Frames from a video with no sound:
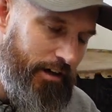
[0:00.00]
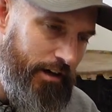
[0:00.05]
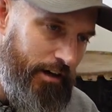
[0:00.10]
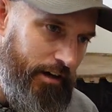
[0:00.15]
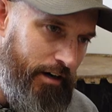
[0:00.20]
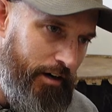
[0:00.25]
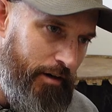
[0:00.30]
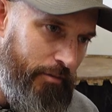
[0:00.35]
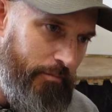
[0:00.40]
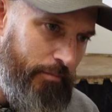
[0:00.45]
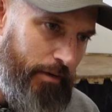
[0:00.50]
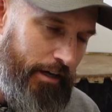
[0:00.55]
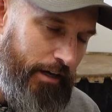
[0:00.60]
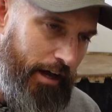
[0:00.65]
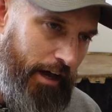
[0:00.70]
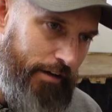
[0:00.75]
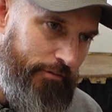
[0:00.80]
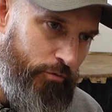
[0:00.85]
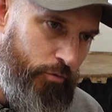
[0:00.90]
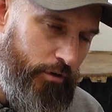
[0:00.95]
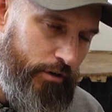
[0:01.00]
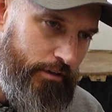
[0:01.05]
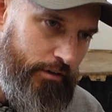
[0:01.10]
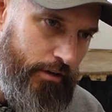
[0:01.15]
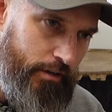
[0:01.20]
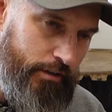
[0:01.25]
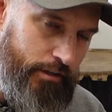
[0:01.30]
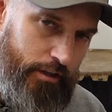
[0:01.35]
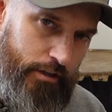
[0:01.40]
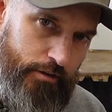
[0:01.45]
Um, I have one
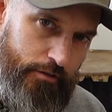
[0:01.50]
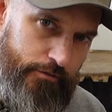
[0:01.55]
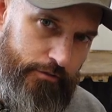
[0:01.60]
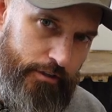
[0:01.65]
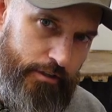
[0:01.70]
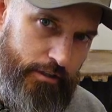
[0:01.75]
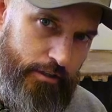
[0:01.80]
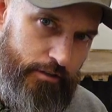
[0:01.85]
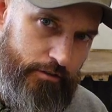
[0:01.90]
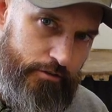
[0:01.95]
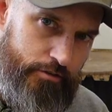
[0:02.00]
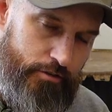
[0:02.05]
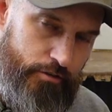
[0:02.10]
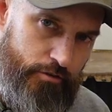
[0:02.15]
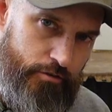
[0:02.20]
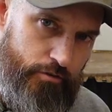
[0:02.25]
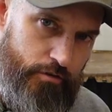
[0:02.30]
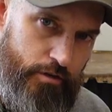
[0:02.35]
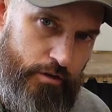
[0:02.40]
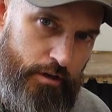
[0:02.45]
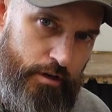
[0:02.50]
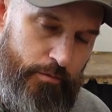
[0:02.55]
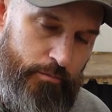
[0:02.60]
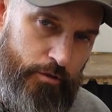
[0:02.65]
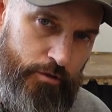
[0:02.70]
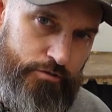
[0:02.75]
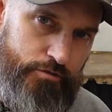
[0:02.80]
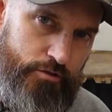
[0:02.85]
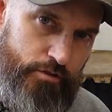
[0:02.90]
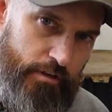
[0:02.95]
another video too.
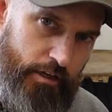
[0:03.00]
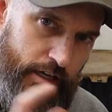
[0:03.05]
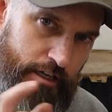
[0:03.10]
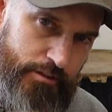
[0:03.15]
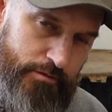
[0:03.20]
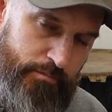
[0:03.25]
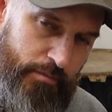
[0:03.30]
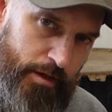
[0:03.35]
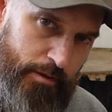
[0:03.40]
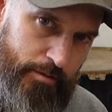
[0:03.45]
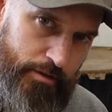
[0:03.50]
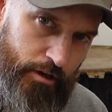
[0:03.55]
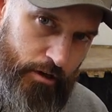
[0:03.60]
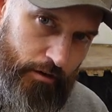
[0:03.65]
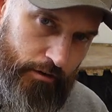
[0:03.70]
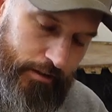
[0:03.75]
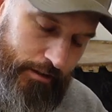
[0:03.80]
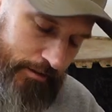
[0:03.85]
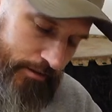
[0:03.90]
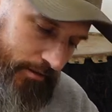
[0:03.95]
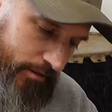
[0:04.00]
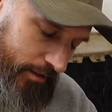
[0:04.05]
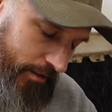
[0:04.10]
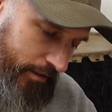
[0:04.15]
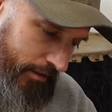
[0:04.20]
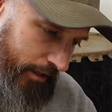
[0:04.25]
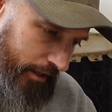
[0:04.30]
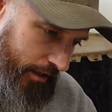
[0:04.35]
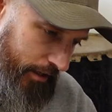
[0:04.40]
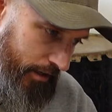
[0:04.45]
Most of you guys maybe already
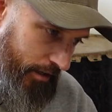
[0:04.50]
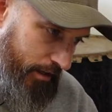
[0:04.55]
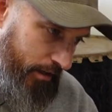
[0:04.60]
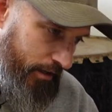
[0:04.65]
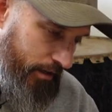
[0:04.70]
seen that.